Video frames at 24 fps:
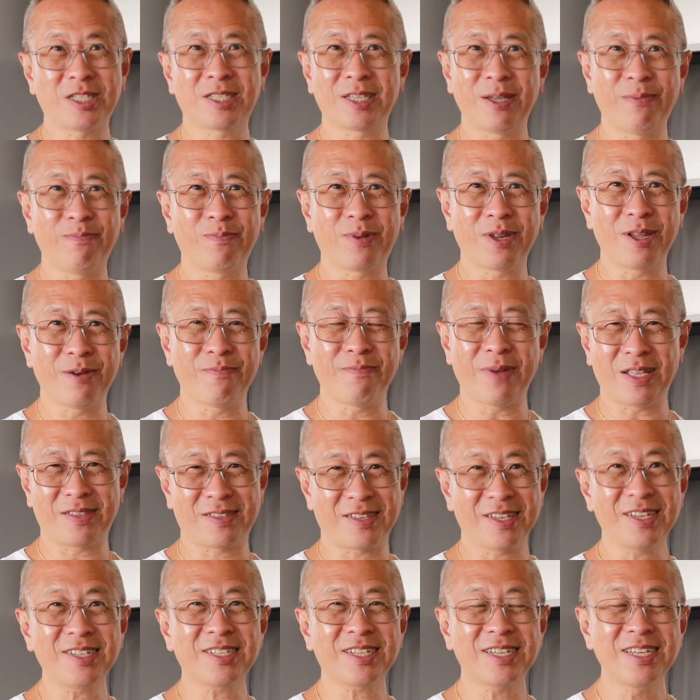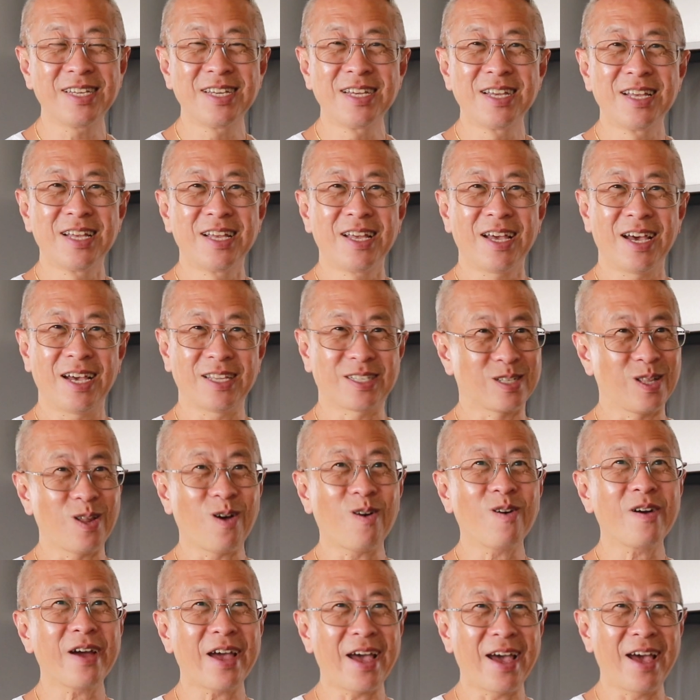simpler method as
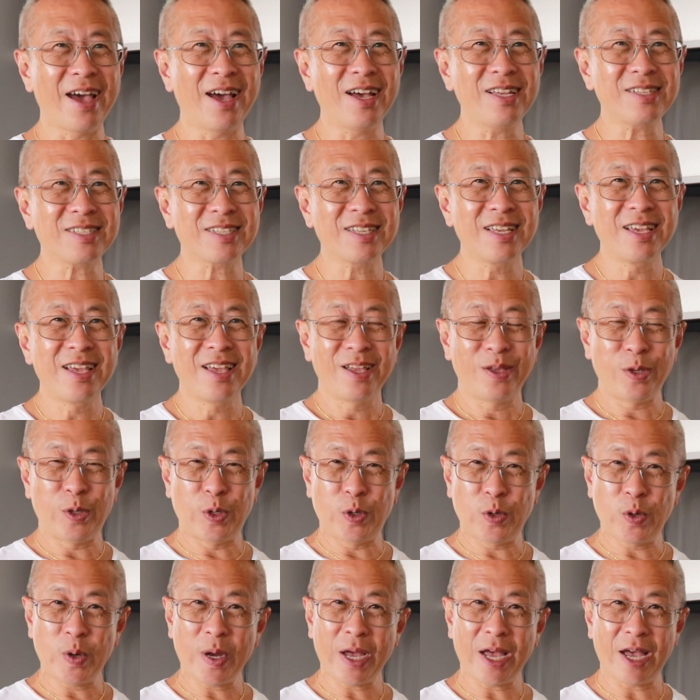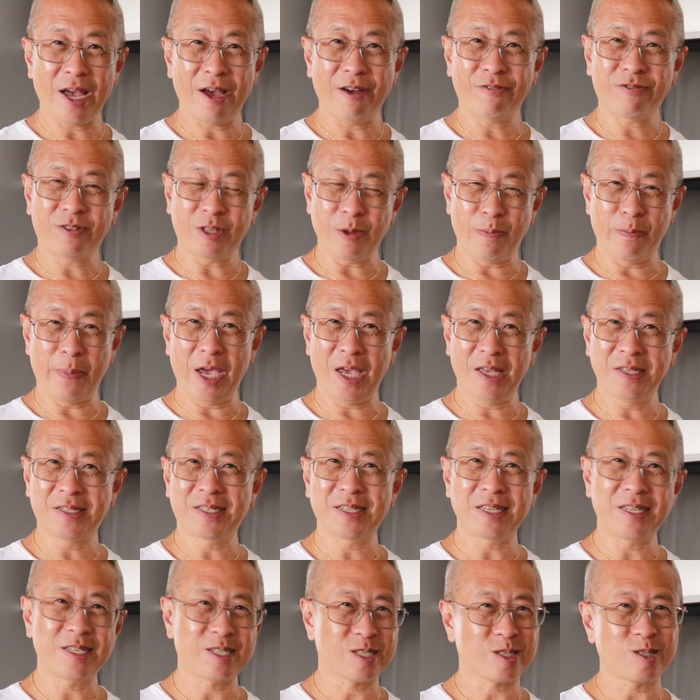long as you have the
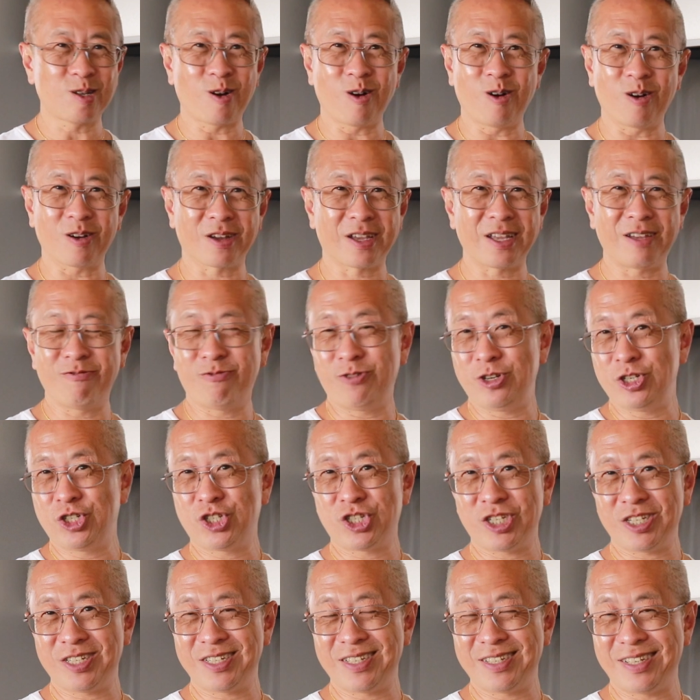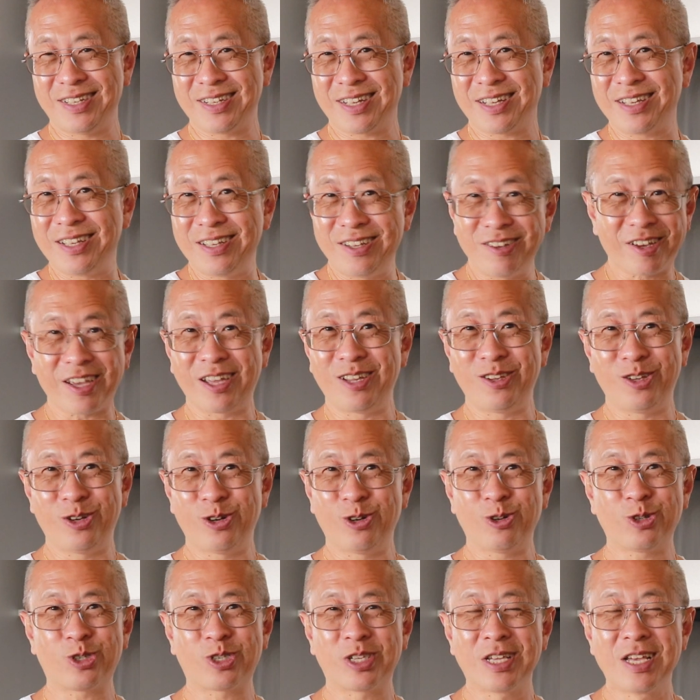base stock, which you can
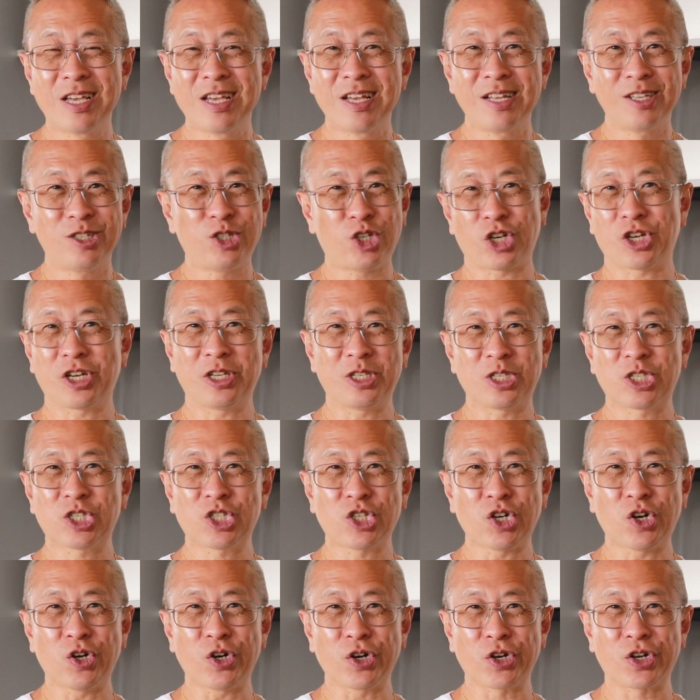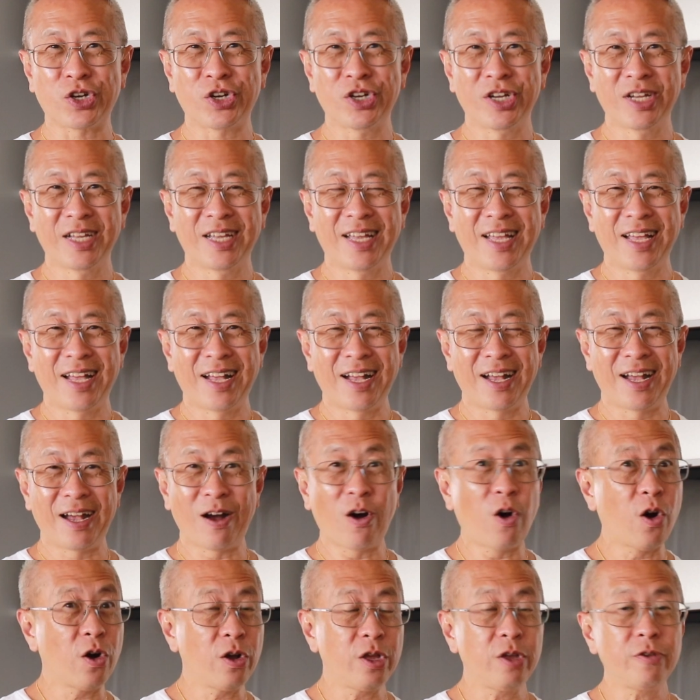use chicken stock.
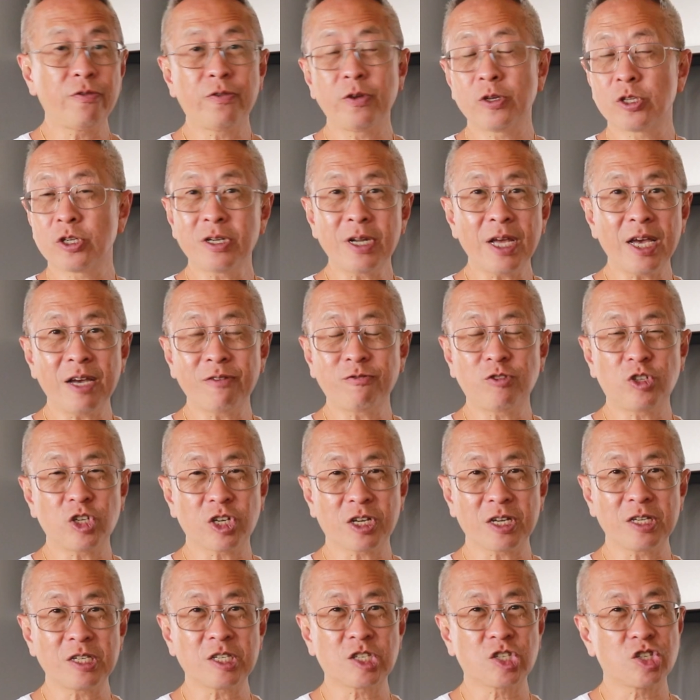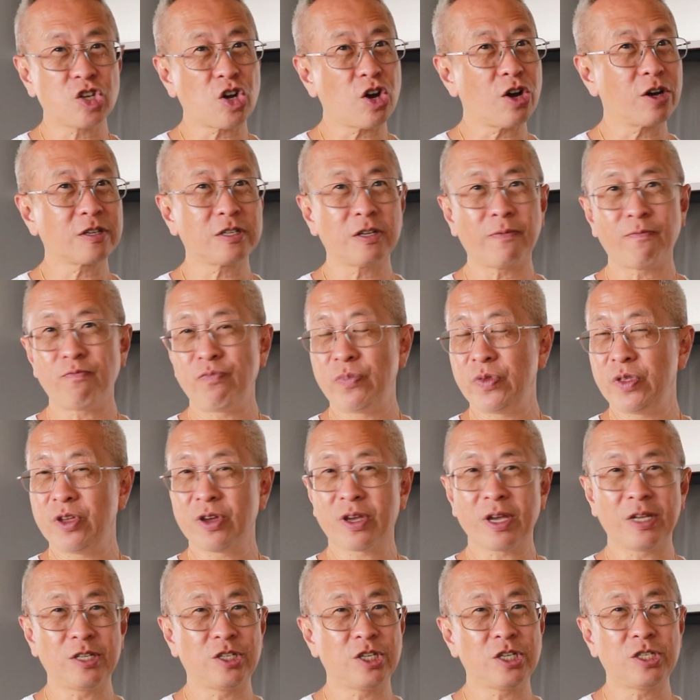Or if you don't have chicken stock, you
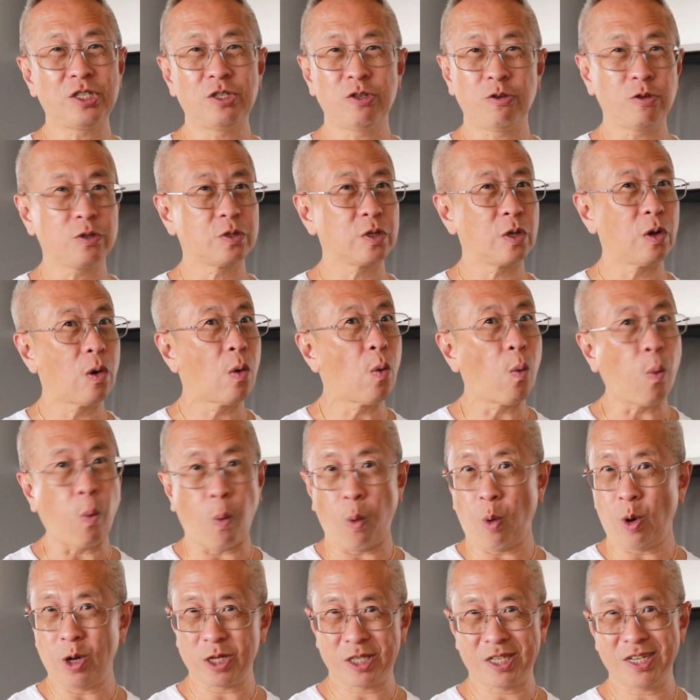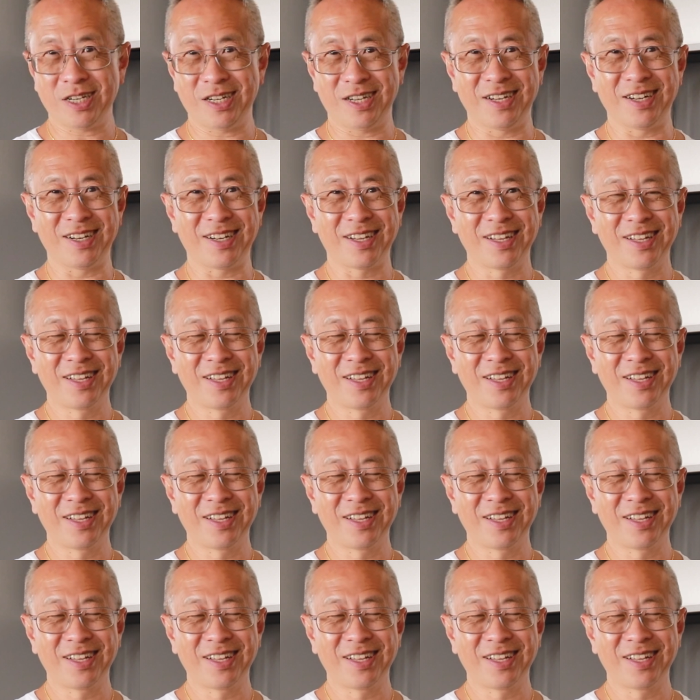can just use water.